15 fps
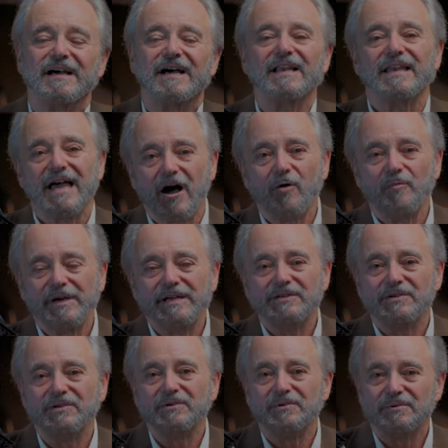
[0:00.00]
Allow me
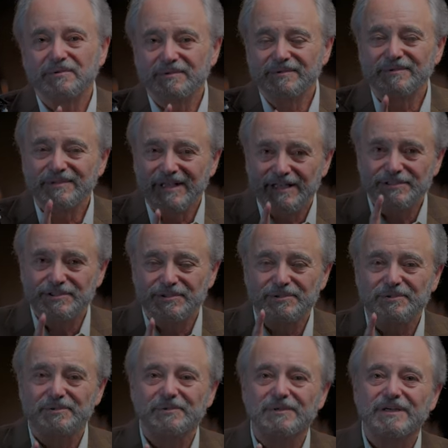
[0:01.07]
to let
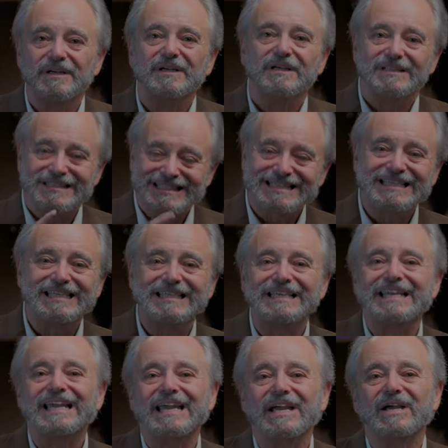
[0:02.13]
you see
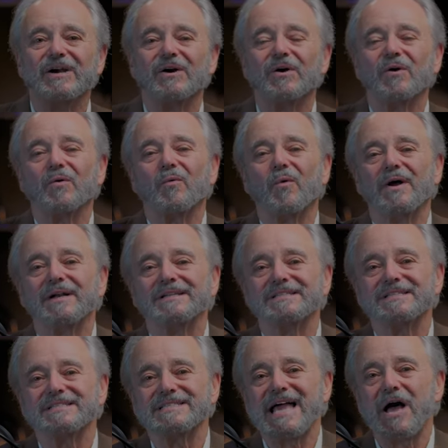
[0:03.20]
and hear what it
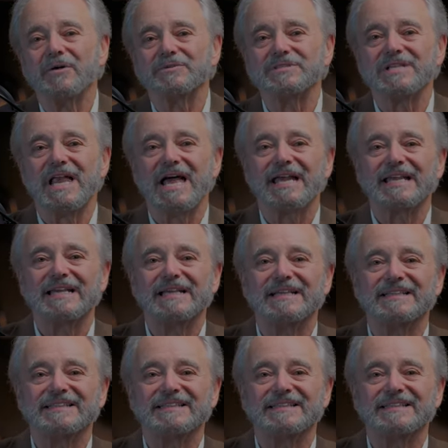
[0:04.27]
sounds like.